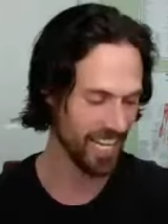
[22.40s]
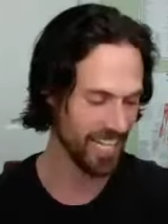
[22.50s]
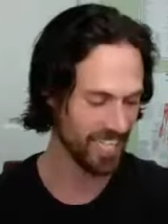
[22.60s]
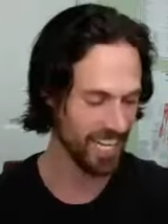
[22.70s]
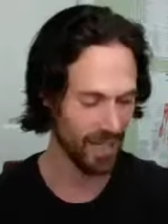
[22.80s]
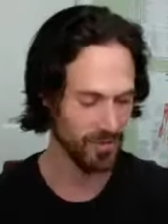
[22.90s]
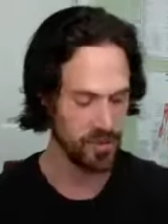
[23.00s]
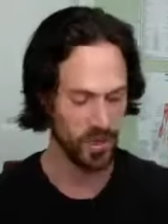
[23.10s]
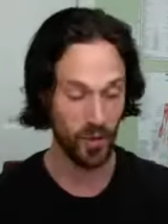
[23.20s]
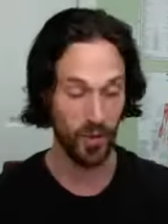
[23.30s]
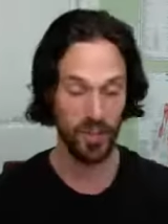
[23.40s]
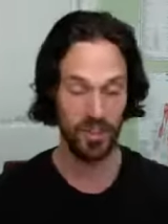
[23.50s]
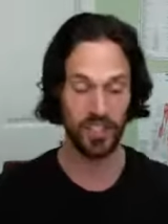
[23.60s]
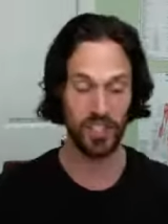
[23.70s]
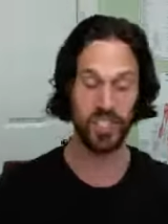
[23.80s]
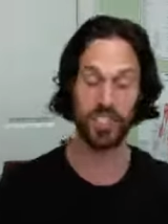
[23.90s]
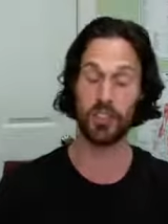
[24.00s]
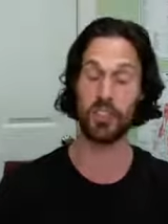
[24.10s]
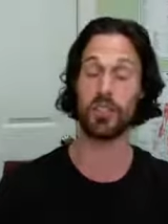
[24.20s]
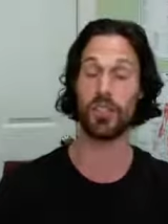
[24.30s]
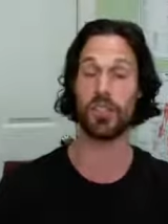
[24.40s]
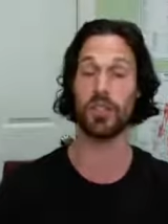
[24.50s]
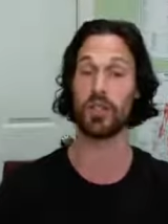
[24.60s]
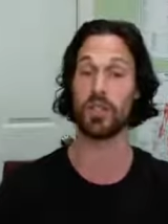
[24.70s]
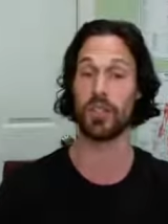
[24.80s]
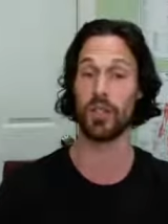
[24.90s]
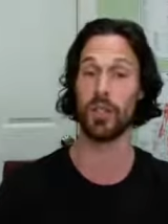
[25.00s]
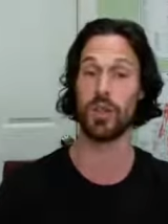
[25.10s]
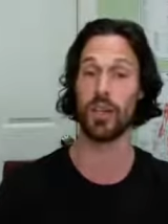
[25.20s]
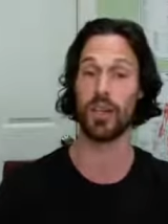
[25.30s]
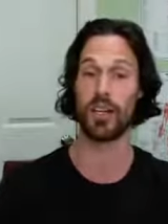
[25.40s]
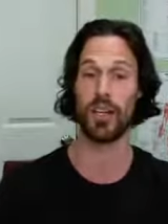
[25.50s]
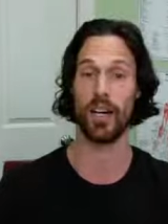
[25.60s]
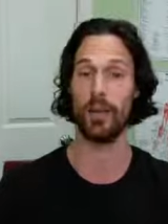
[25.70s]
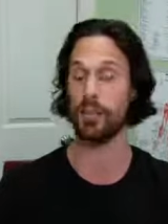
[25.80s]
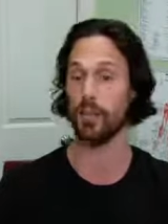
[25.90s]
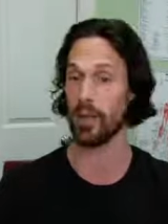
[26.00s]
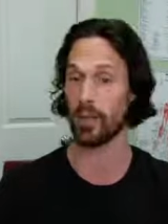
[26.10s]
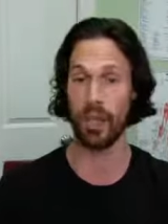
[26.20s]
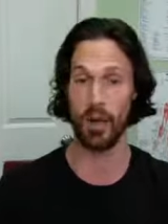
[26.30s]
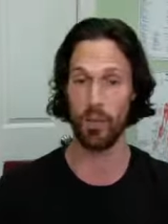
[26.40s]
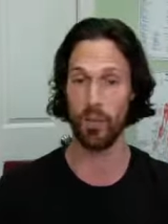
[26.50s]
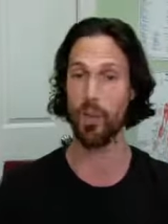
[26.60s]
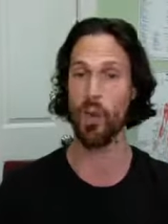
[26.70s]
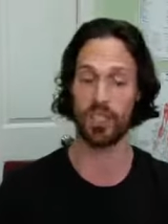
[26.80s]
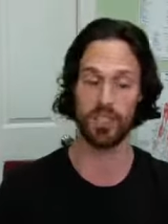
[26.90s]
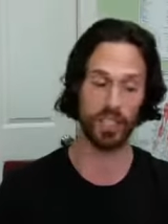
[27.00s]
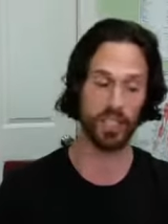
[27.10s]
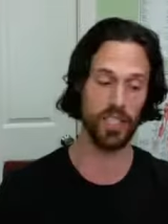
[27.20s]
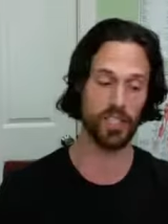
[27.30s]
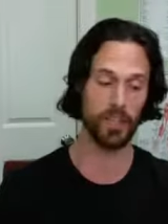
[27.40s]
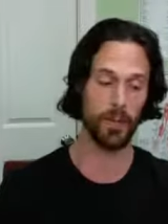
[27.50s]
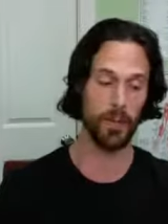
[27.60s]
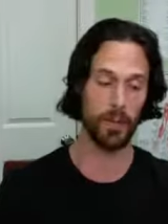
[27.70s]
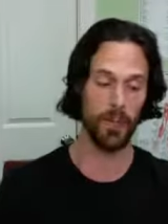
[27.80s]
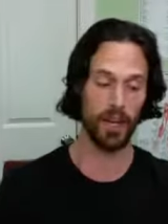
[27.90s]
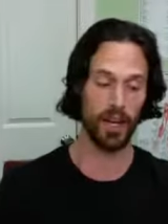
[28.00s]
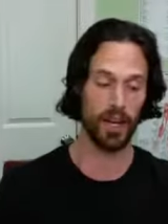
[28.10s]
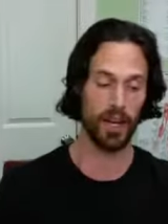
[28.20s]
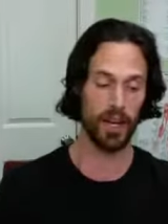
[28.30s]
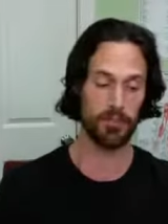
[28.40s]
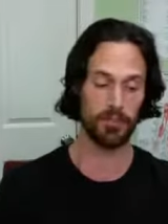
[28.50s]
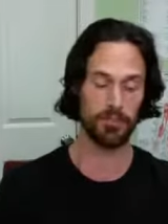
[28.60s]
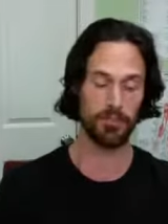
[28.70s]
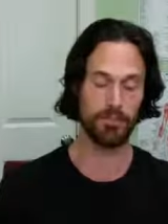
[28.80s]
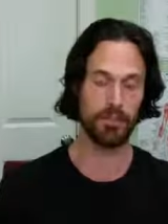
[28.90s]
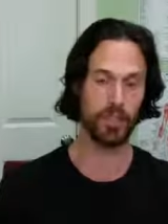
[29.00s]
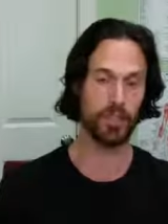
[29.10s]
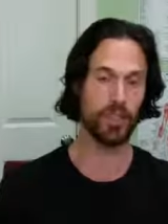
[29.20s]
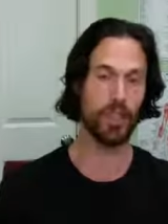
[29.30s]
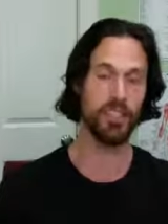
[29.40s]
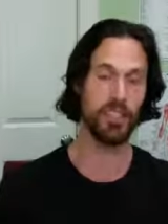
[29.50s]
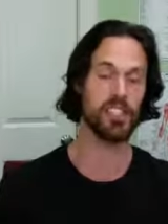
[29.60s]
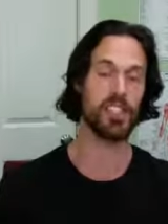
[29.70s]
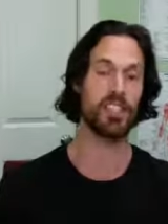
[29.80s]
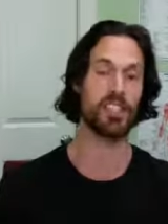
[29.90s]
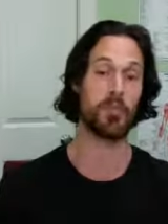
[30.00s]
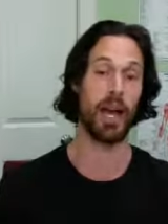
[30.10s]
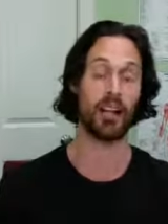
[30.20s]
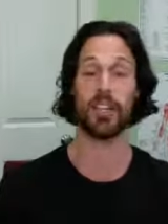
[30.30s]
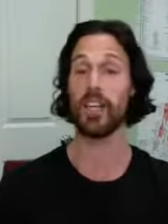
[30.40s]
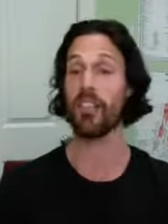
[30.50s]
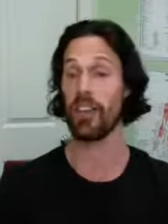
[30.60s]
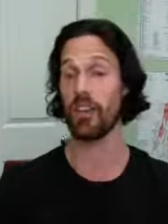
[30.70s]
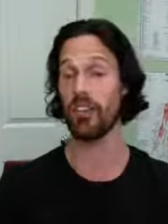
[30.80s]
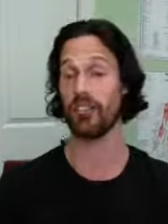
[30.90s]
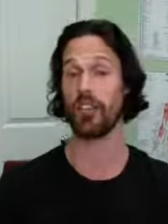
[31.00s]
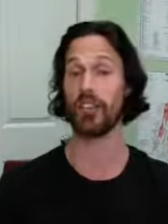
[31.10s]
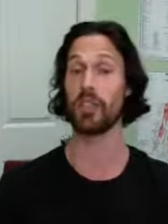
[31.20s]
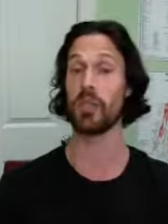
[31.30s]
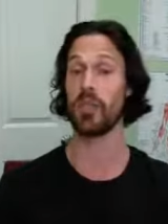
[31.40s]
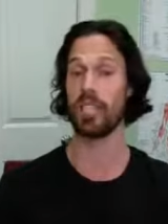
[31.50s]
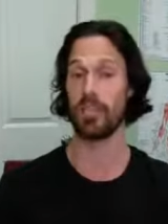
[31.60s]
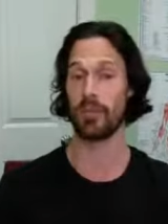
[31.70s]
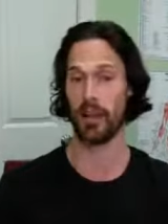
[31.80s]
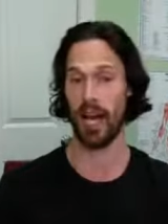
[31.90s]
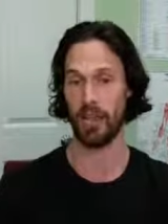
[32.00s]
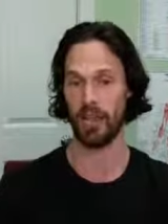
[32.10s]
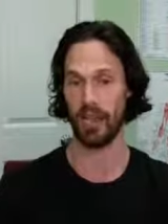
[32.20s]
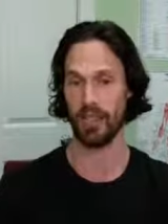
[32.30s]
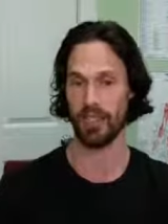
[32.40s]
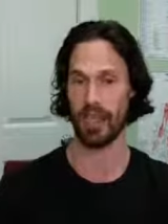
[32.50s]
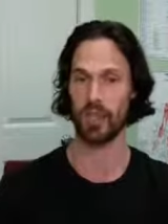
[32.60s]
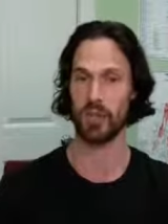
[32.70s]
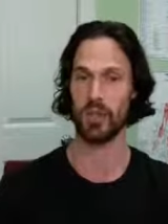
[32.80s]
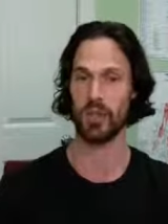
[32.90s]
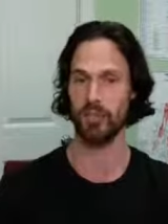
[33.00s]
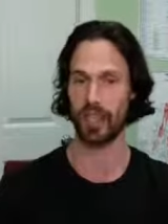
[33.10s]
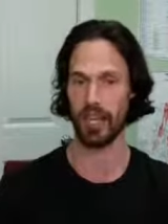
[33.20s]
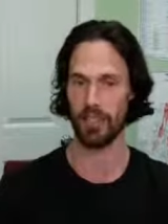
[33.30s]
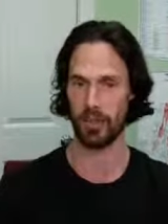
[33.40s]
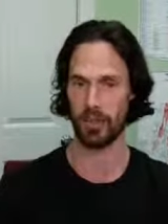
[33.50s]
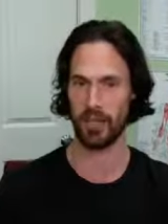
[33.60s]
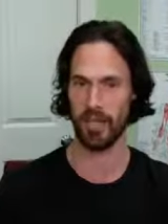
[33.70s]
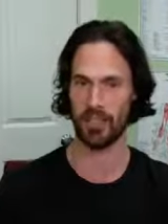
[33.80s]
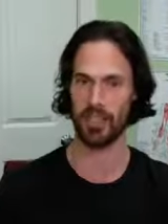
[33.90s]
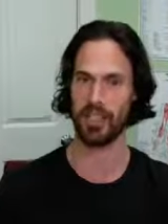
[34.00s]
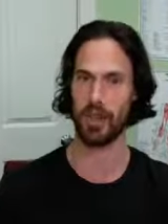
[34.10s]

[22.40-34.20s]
And so, just to introduce you to the people that will be watching this, um, you have an extensive background. You have a very unique background in that you were a financial planner.